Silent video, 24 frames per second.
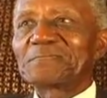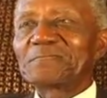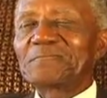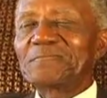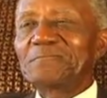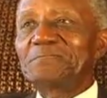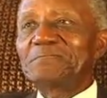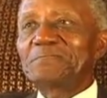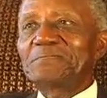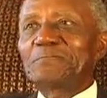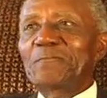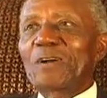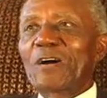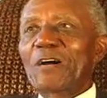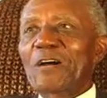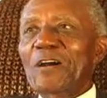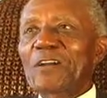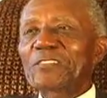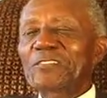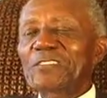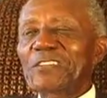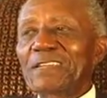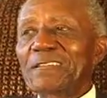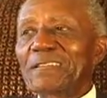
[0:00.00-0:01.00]

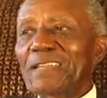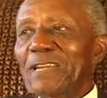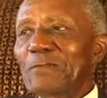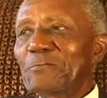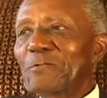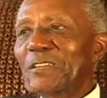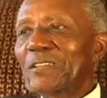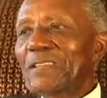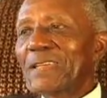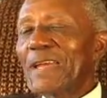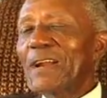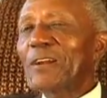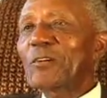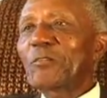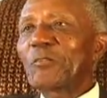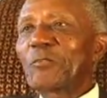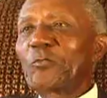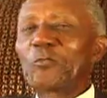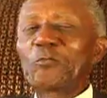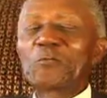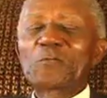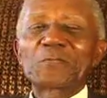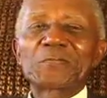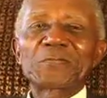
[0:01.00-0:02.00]
march and they would
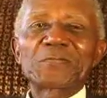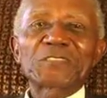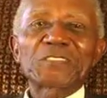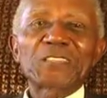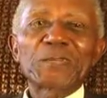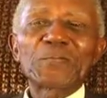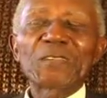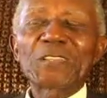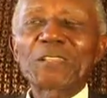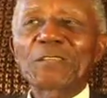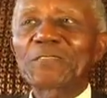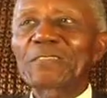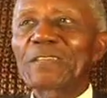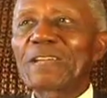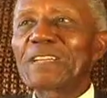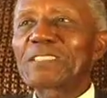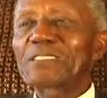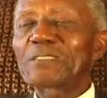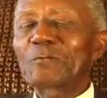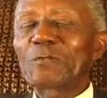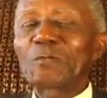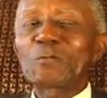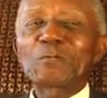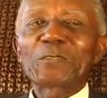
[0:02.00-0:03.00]
echo some of the
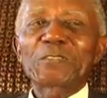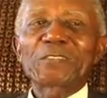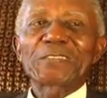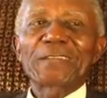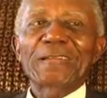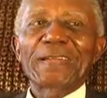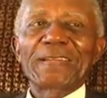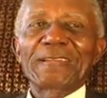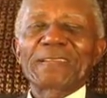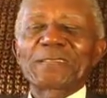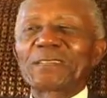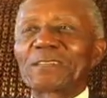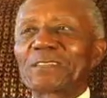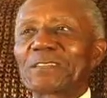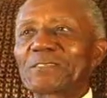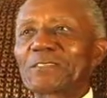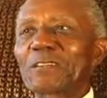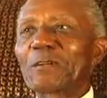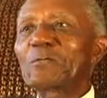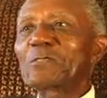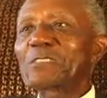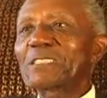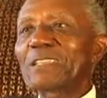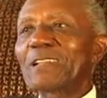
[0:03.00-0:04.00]
things we were saying.
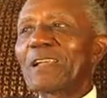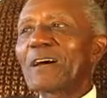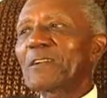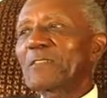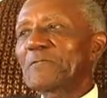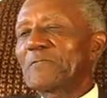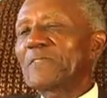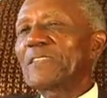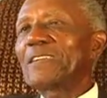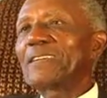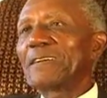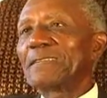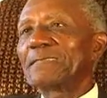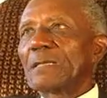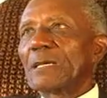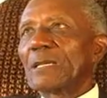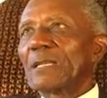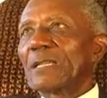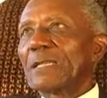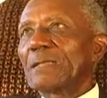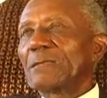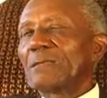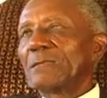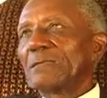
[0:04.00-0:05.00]
So it was a lot of fun.
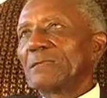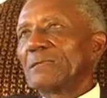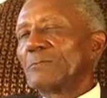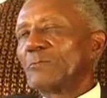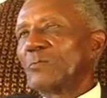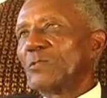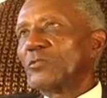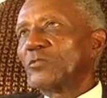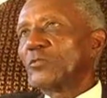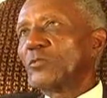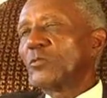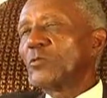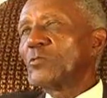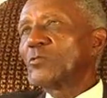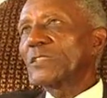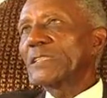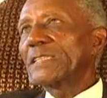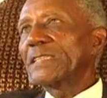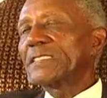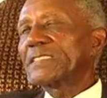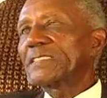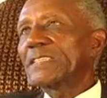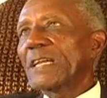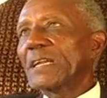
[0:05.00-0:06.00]
It would
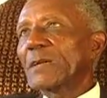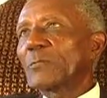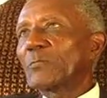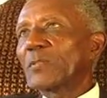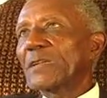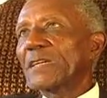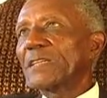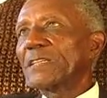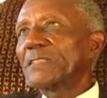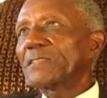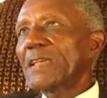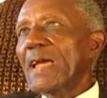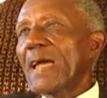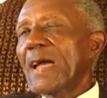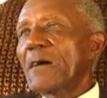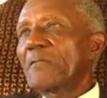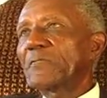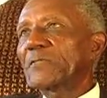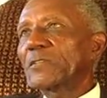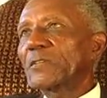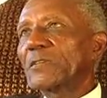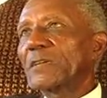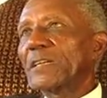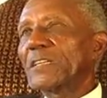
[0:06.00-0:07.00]
usually take place
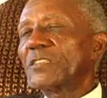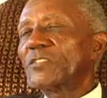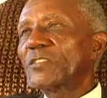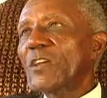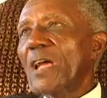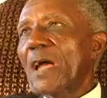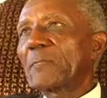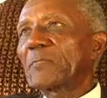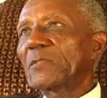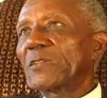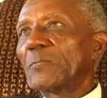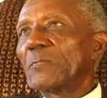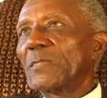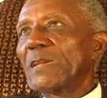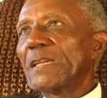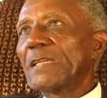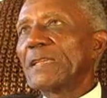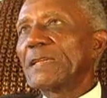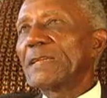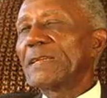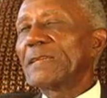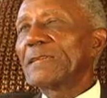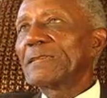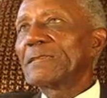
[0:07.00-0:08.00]
after a chapter
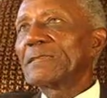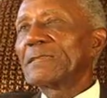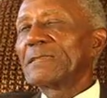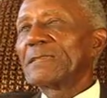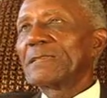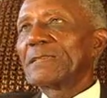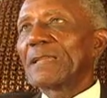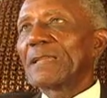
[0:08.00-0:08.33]
meeting,